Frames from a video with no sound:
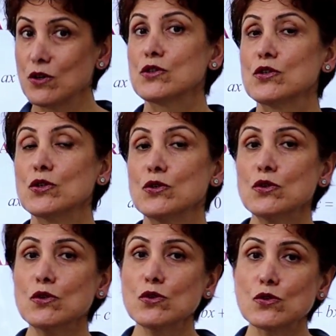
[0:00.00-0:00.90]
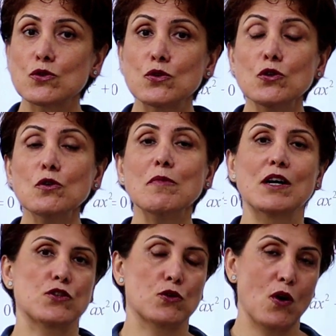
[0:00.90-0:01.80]
going to use too
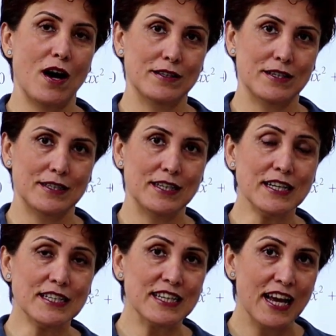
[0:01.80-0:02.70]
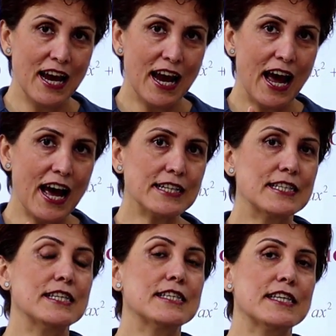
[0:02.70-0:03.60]
much quadratics
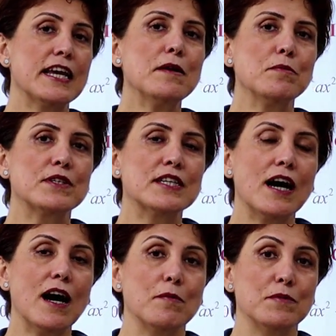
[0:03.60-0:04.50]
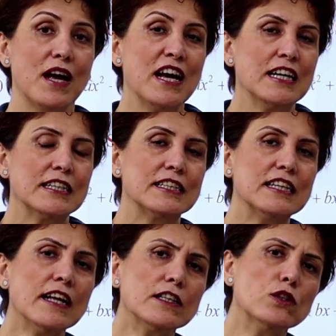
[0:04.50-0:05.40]
at the same time.
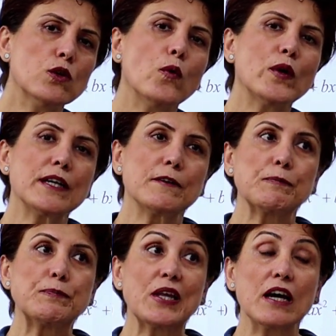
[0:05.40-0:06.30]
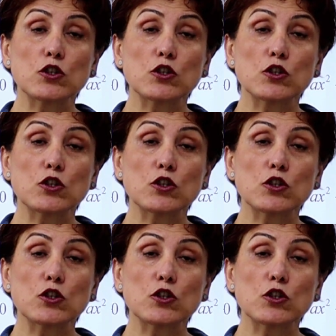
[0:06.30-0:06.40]
Knowing